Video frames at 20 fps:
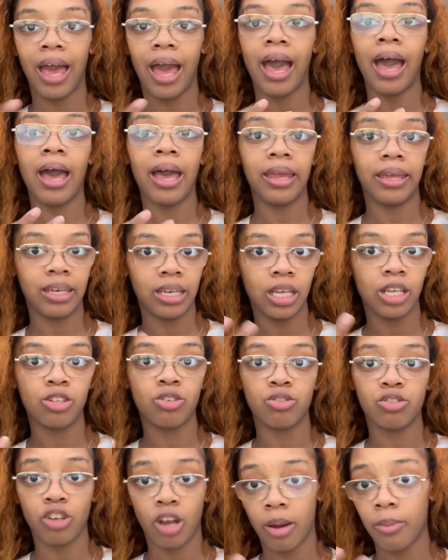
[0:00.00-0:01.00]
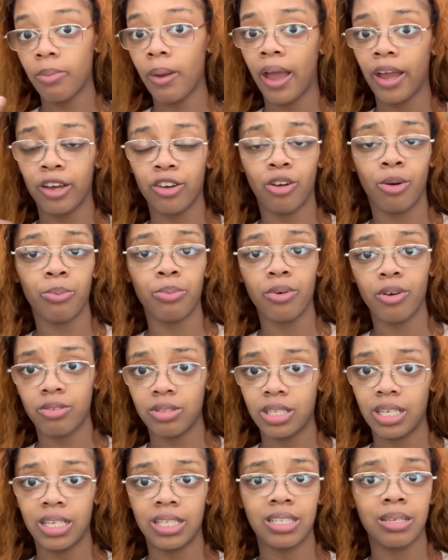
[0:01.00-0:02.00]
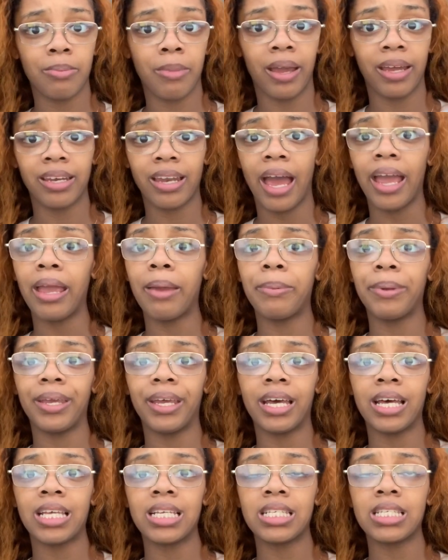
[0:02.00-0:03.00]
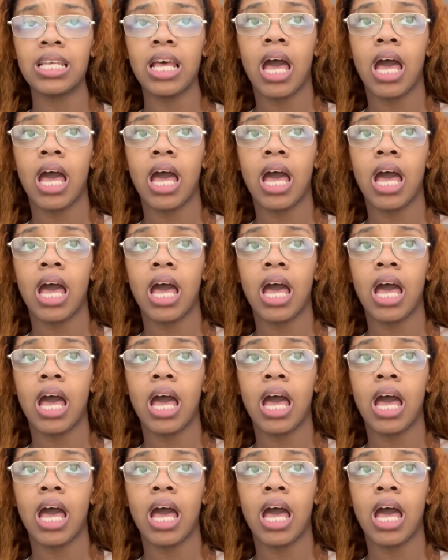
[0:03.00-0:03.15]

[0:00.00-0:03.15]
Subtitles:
I need to start packing on proteins in my diet because